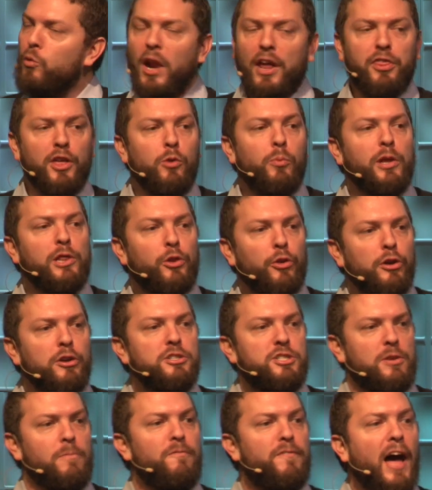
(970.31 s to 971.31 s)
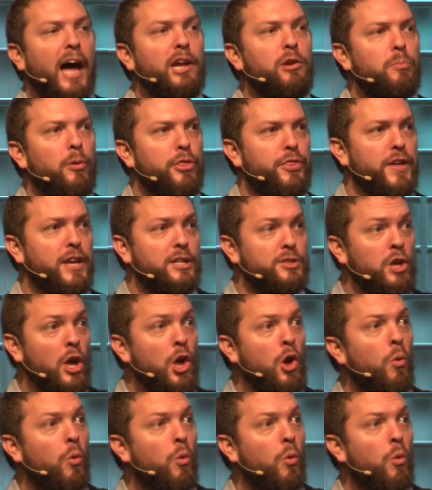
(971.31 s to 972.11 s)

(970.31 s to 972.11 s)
I think we learn some valuable things.